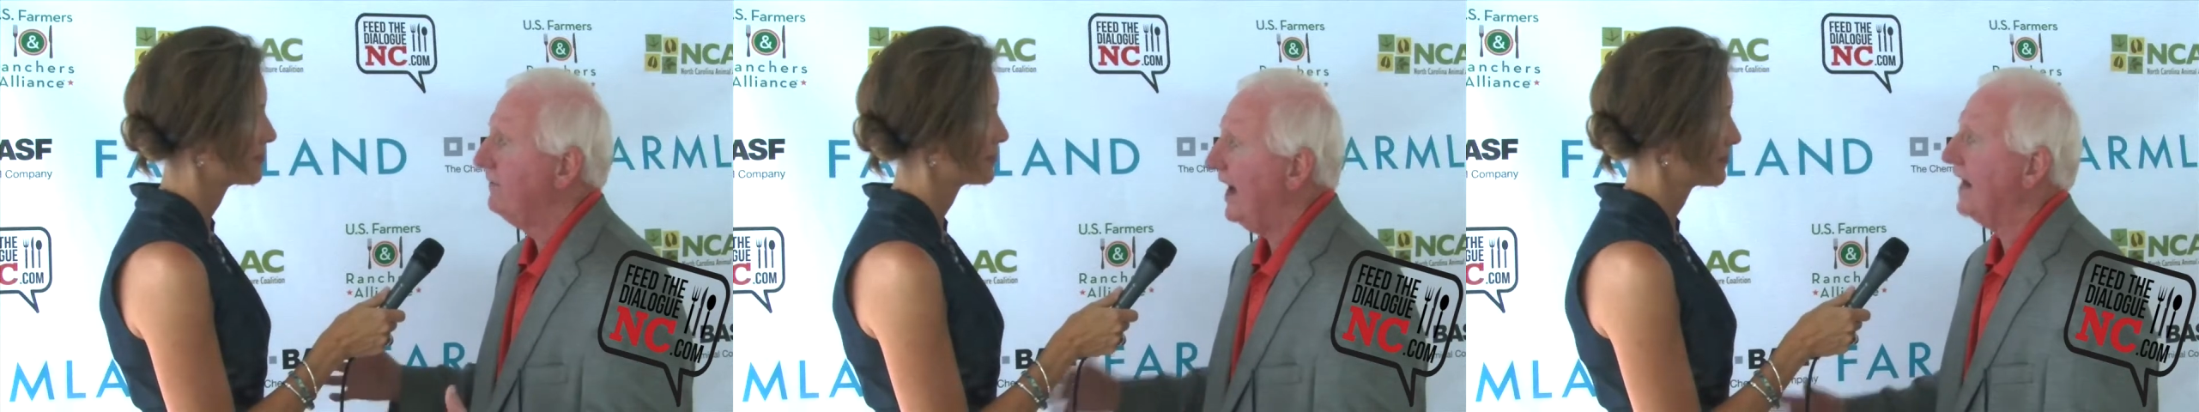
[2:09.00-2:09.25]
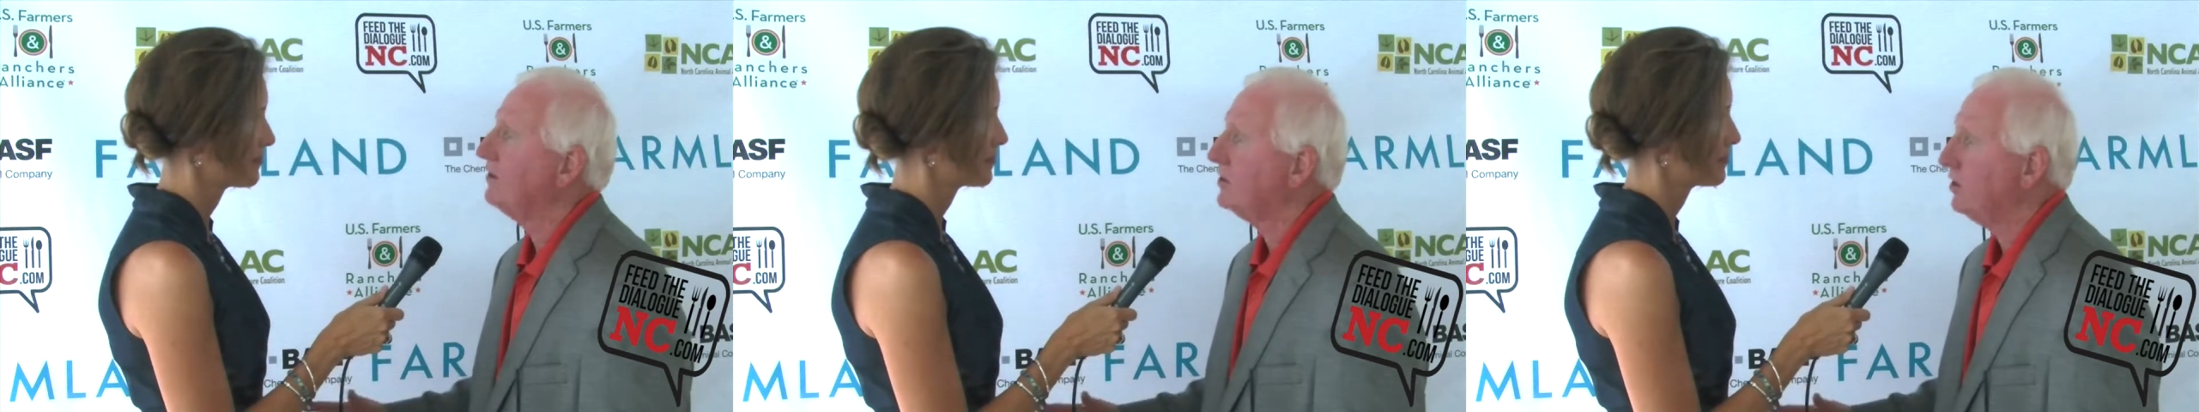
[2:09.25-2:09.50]
of
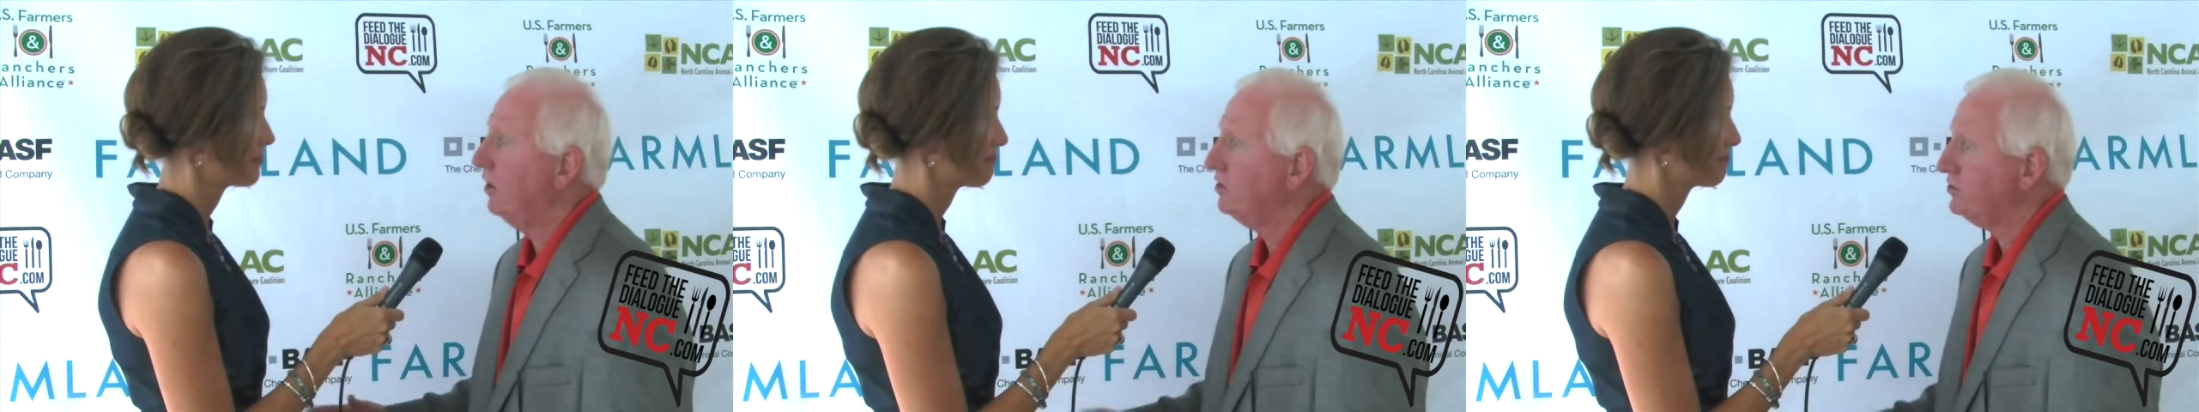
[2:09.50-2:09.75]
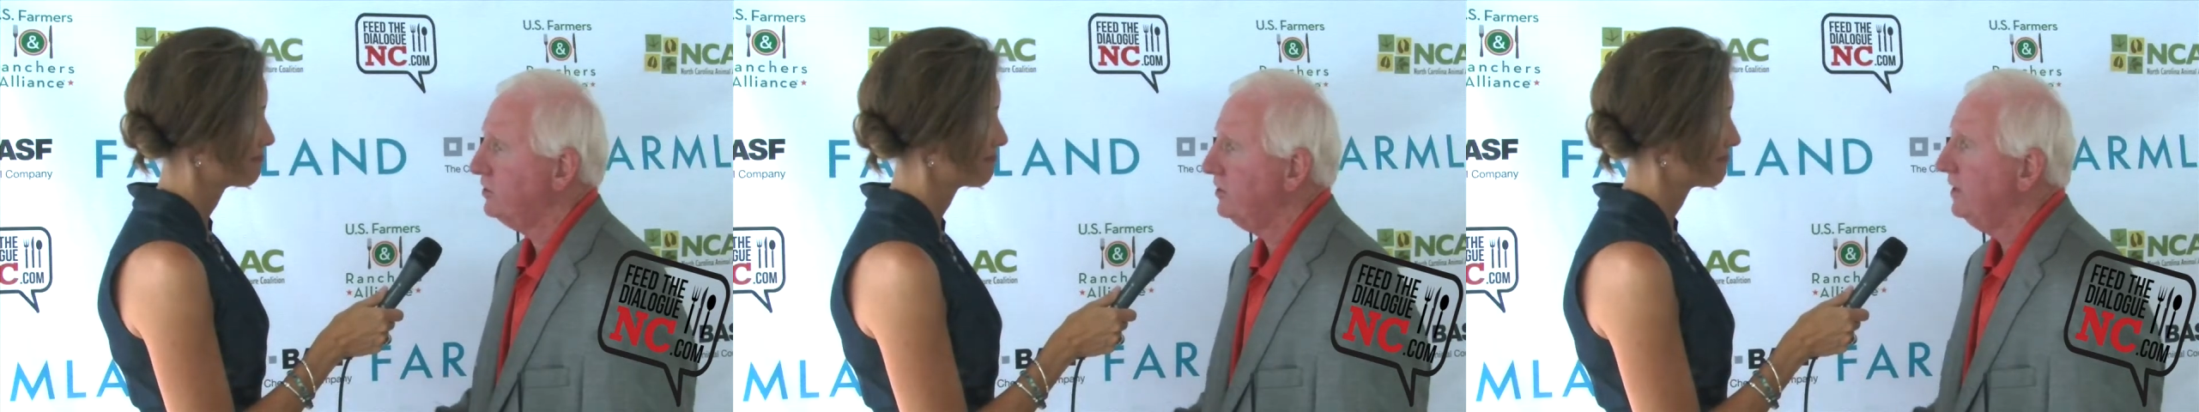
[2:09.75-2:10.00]

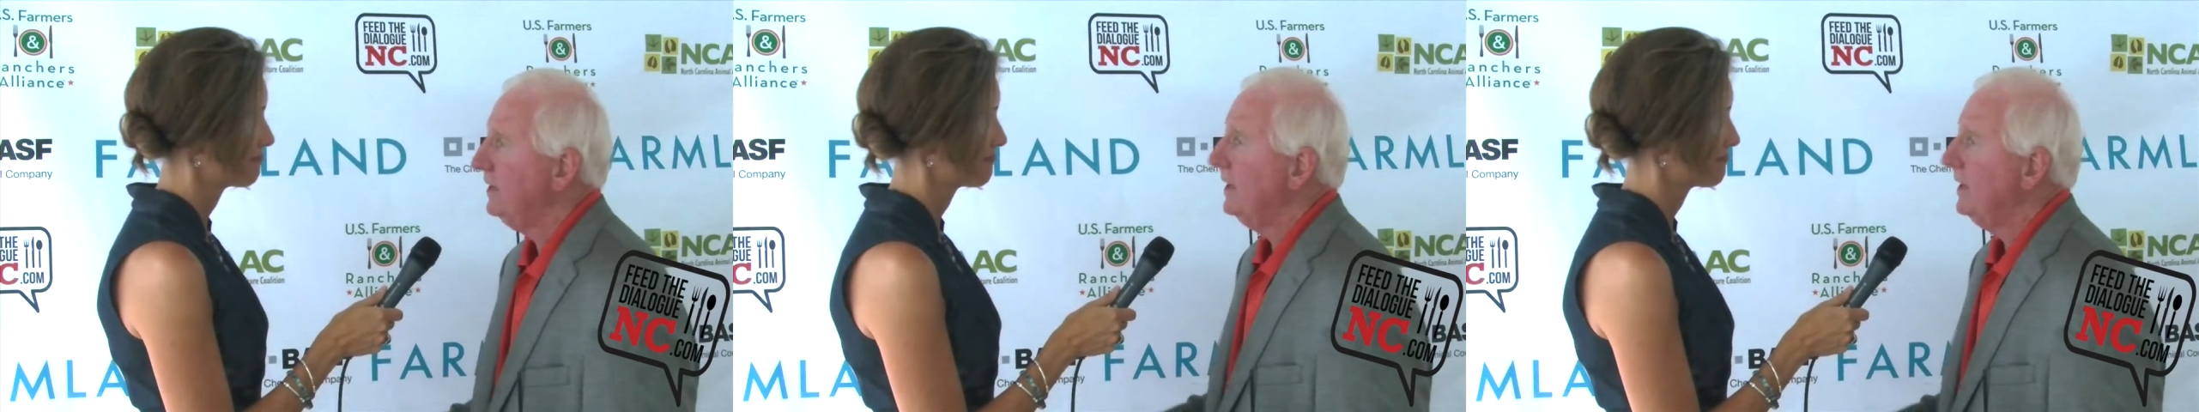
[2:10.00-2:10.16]
agriculture